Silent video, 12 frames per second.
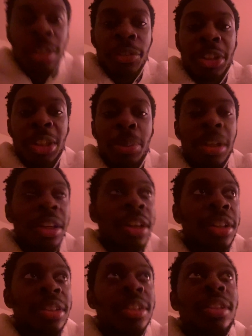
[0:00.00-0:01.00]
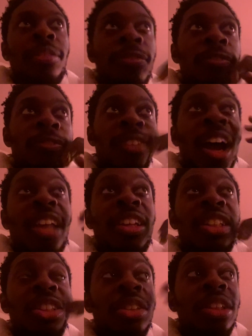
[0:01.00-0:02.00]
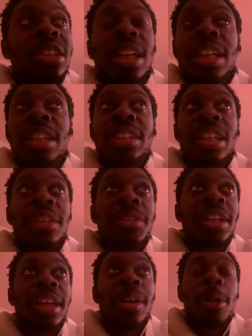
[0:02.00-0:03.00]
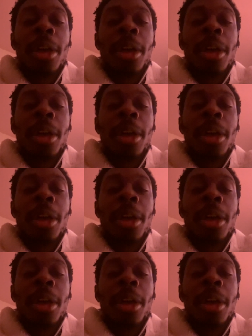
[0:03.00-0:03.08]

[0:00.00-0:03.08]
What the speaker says: if you're spreading all this violence or this negativity,